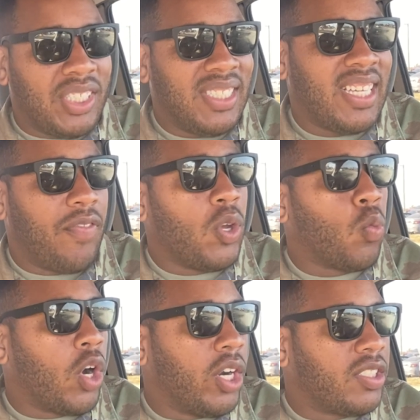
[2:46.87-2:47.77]
she's giving
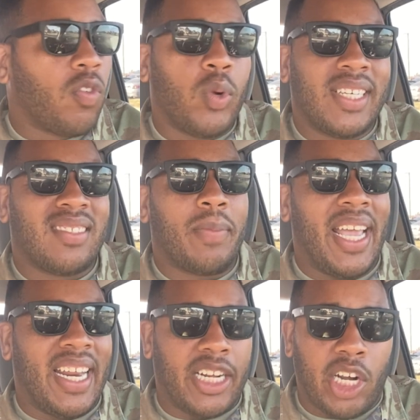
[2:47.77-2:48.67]
words of wisdom
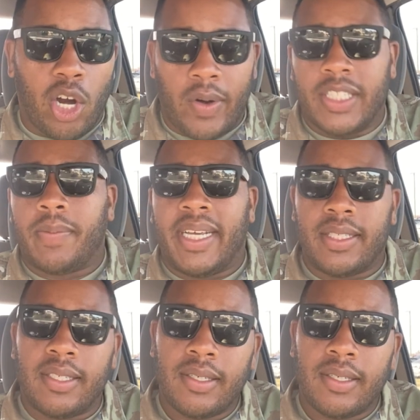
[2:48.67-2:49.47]
and encouragement.